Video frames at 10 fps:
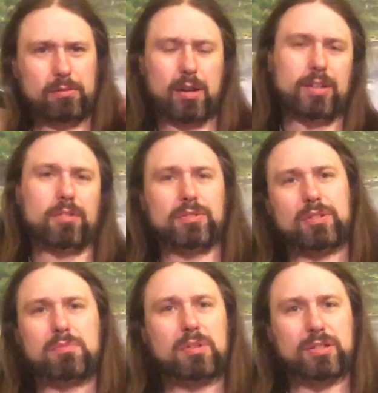you I know
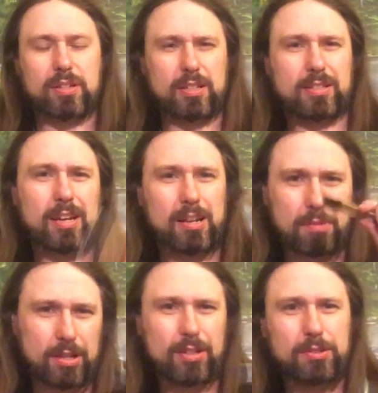so much that it's got
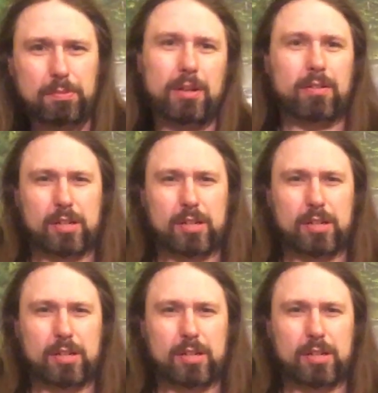to be this beer.